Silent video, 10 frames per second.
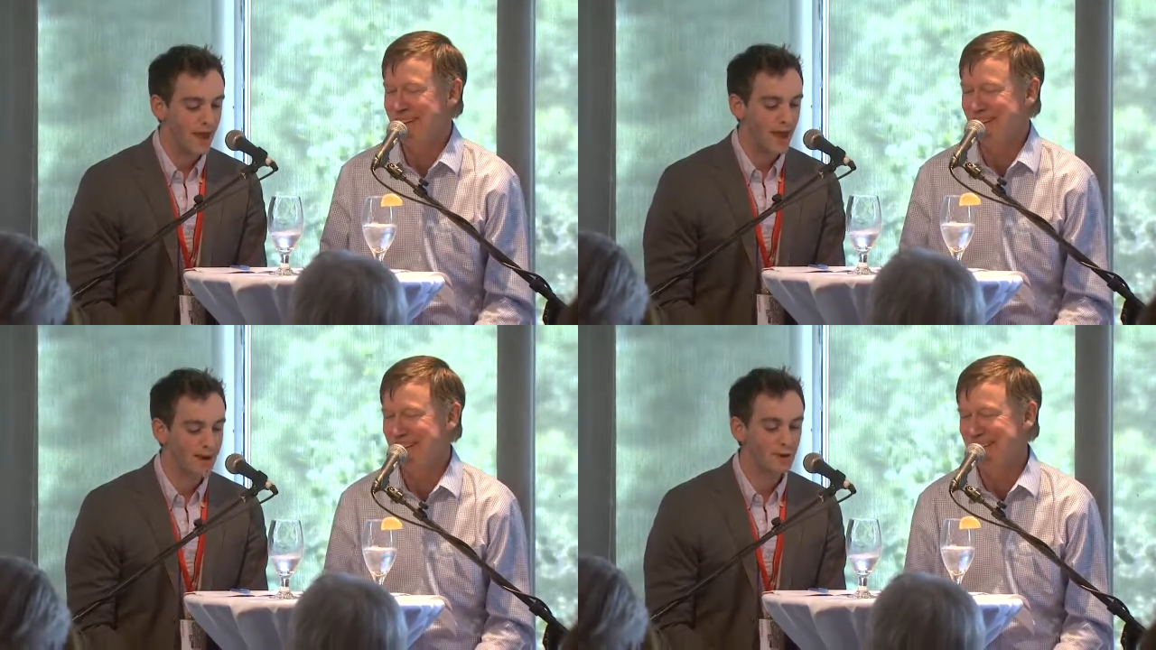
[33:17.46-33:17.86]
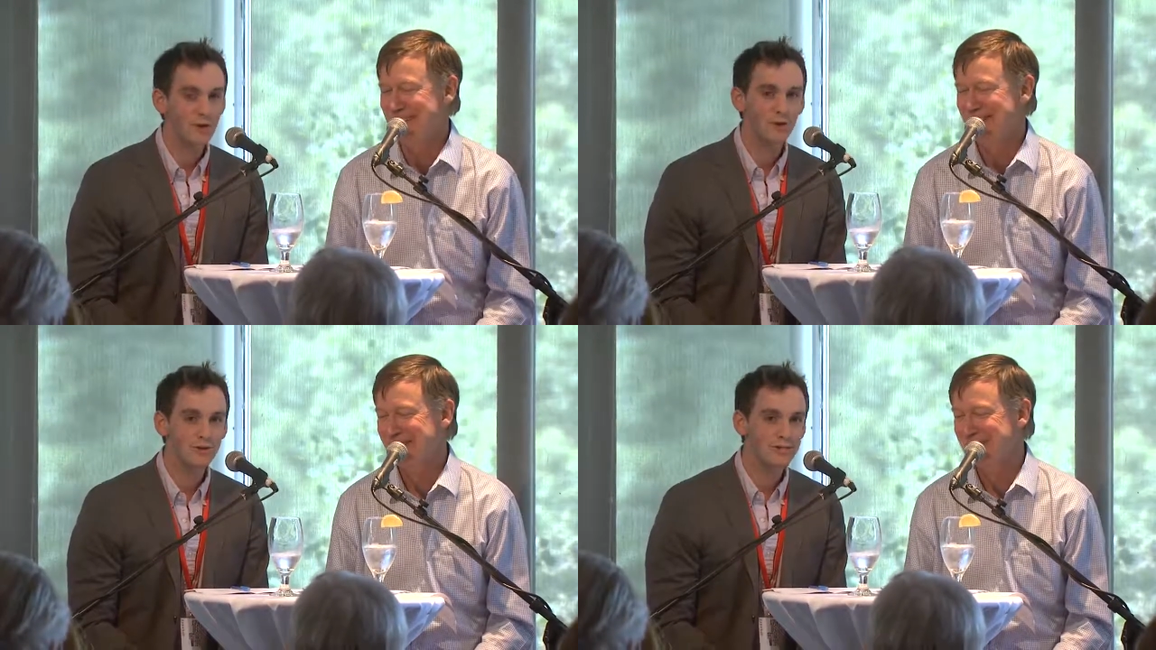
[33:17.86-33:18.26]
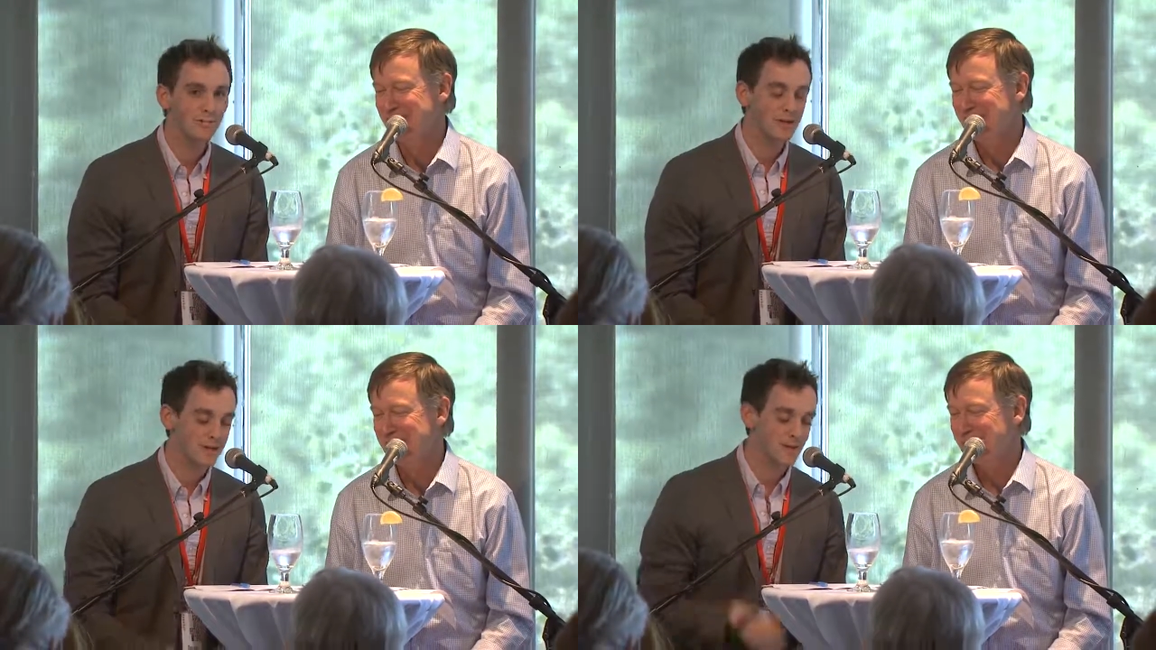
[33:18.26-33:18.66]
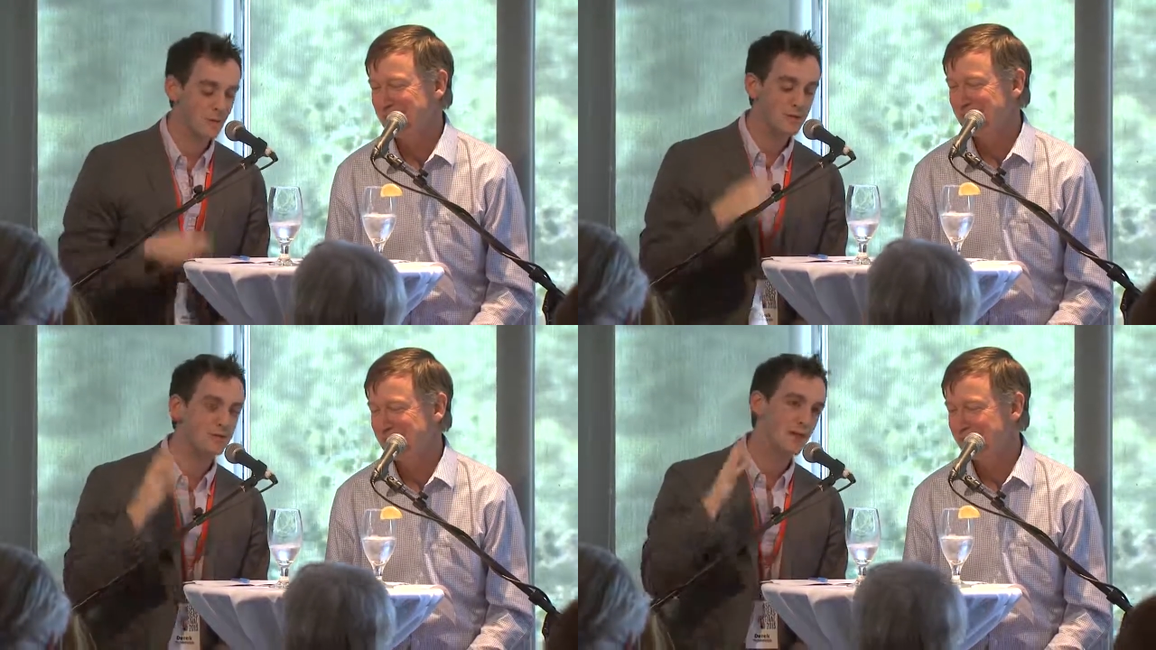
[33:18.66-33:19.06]
Speaker 1: and it occurs to me that
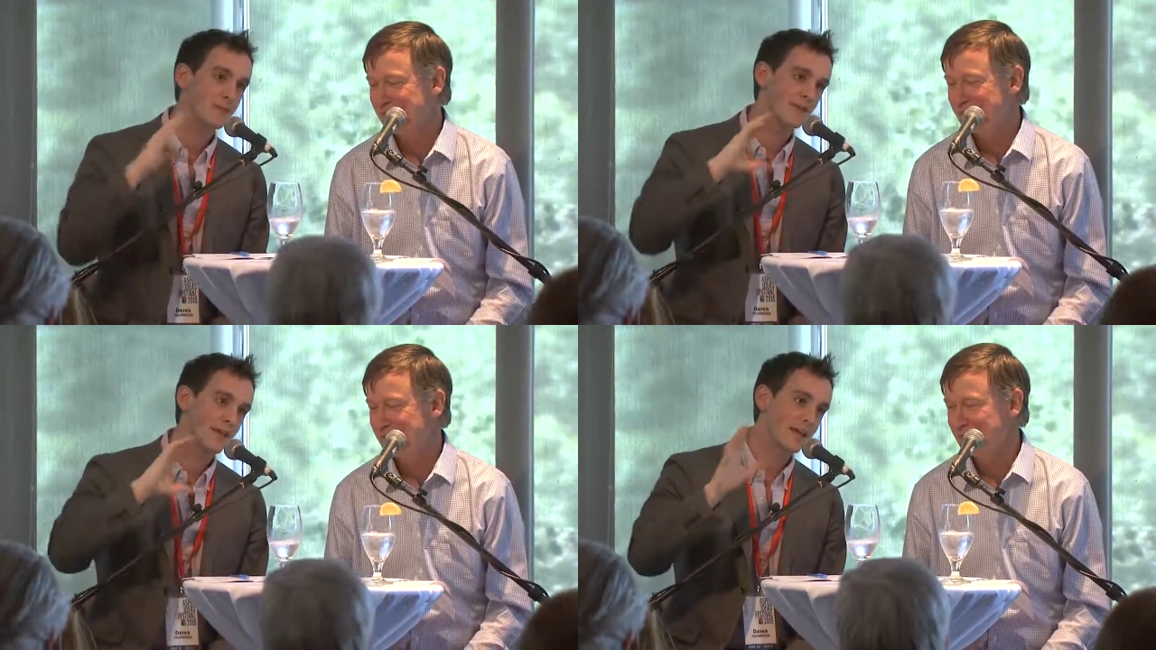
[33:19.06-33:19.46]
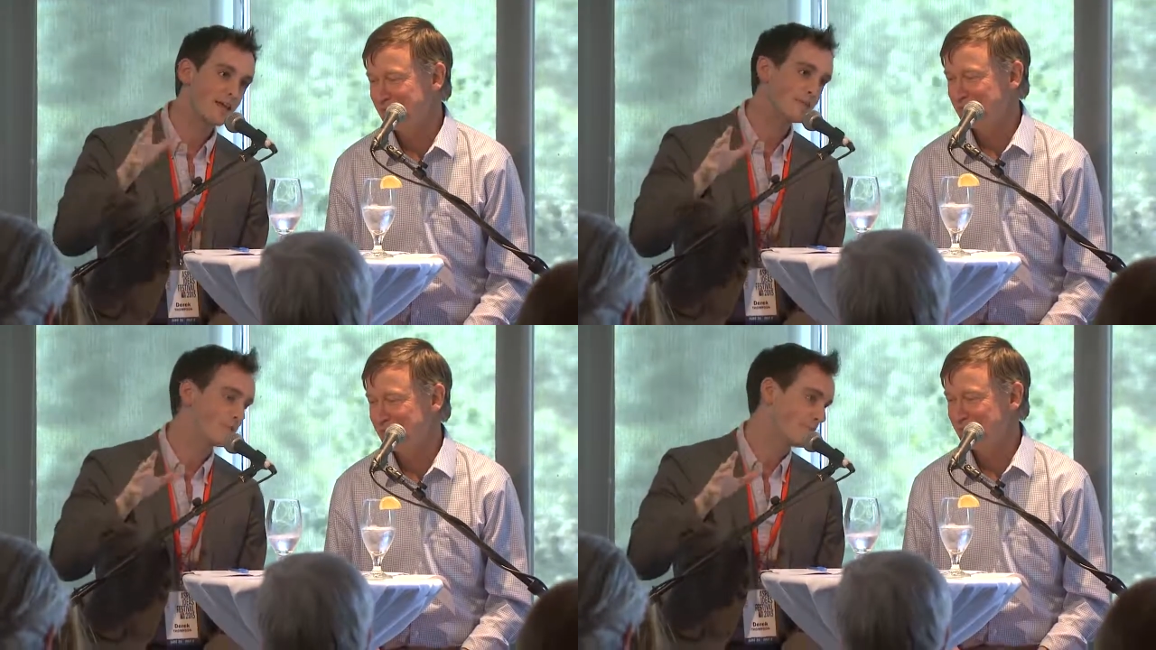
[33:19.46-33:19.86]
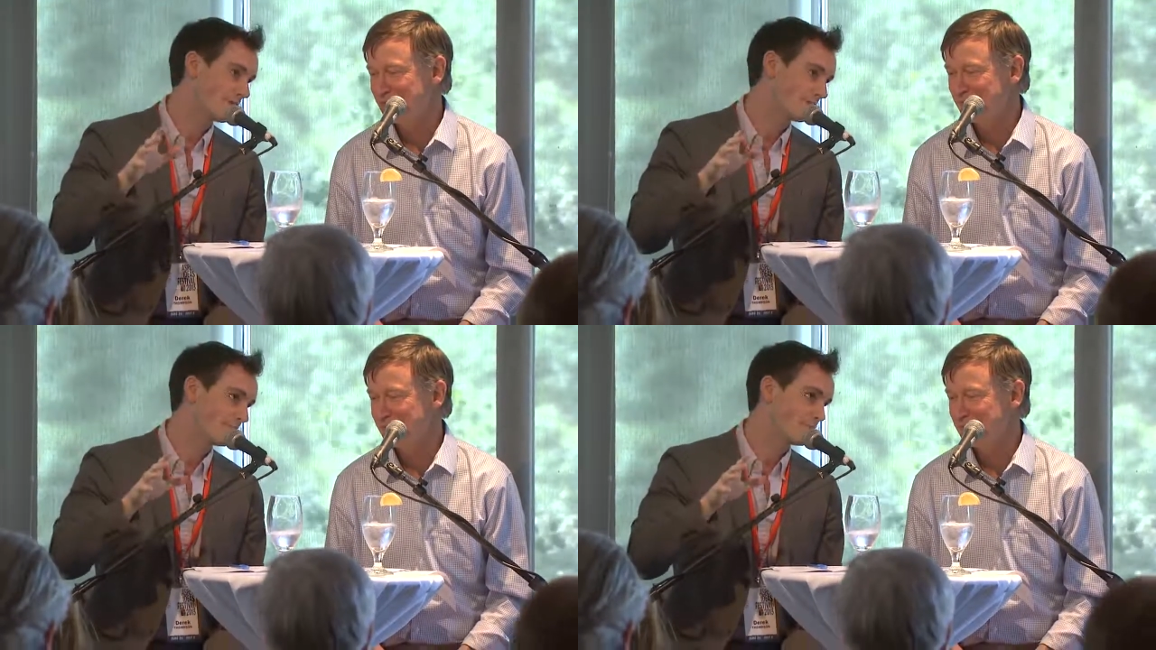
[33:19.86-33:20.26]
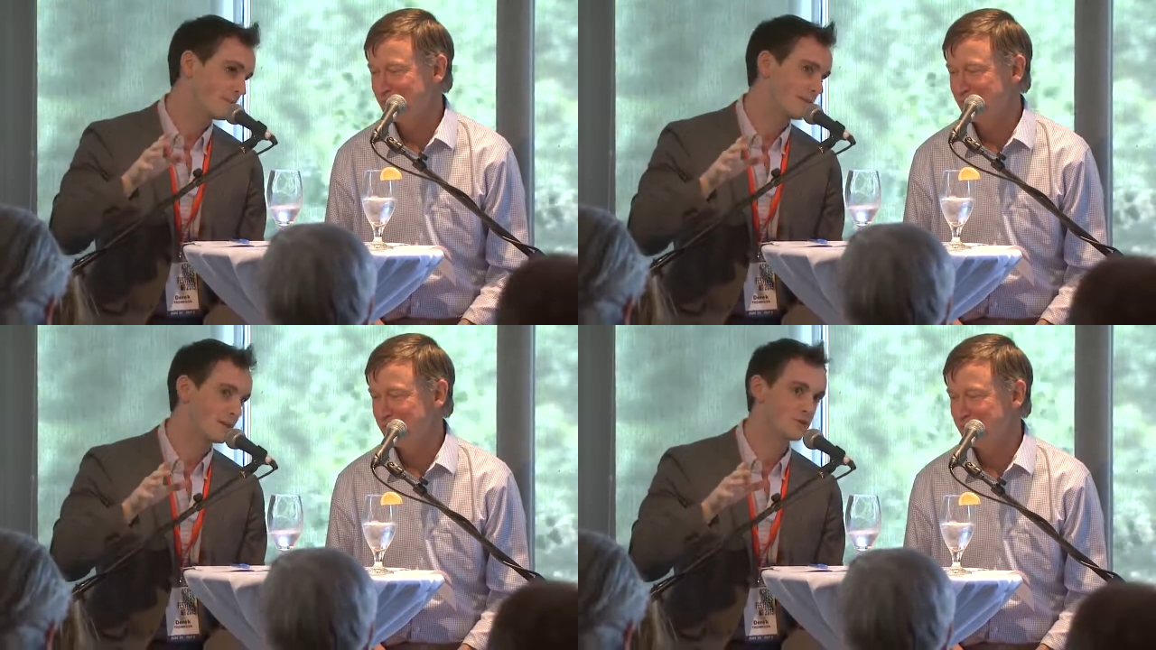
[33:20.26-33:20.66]
when you type Hickenlooper
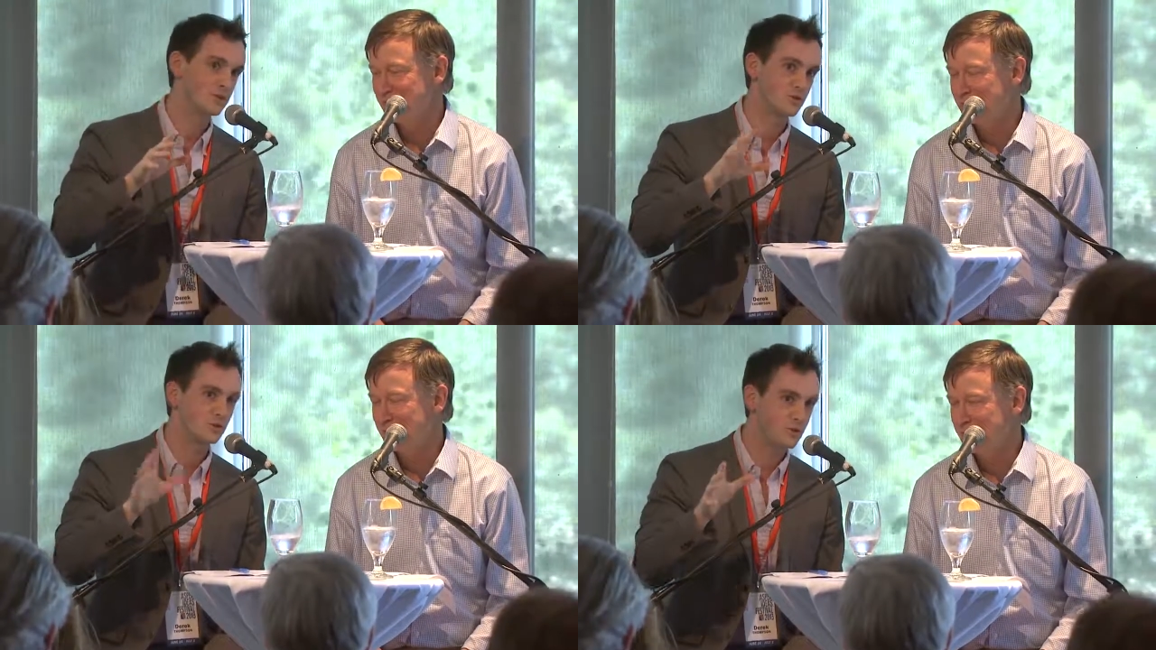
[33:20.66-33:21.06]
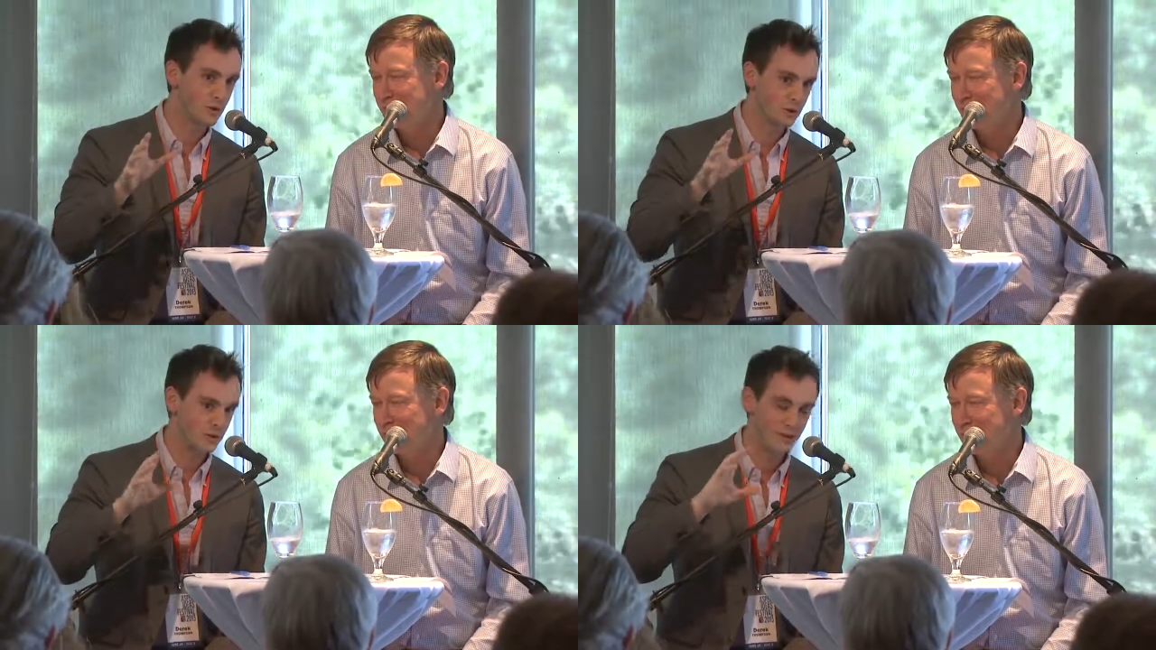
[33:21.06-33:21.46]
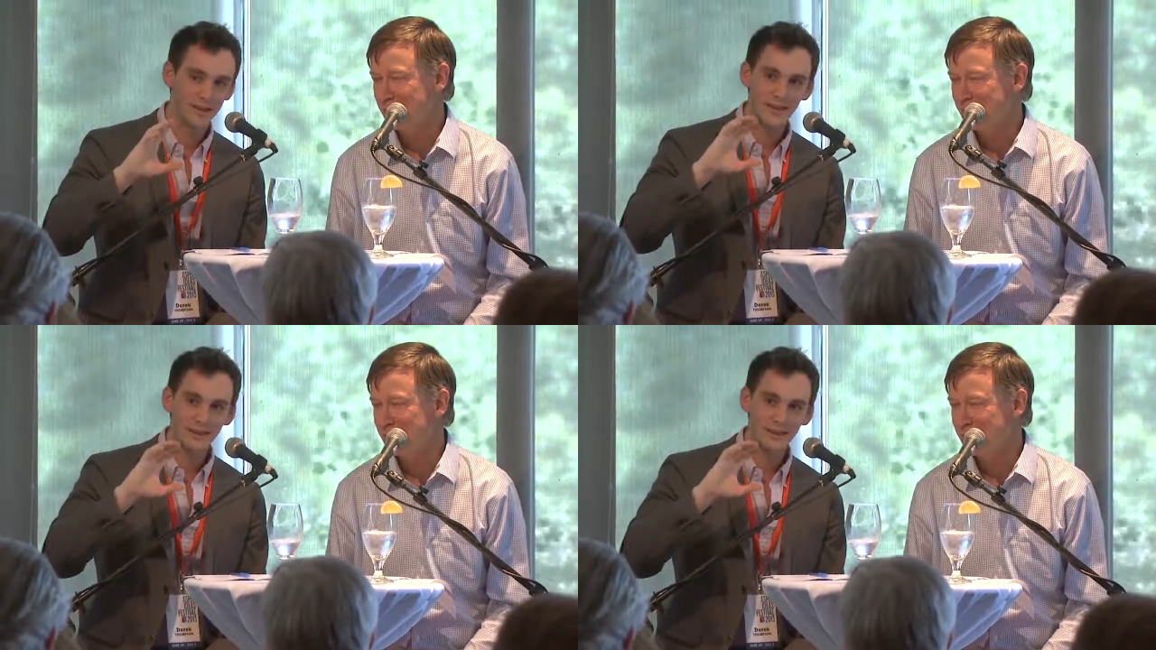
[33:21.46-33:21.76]
into Google,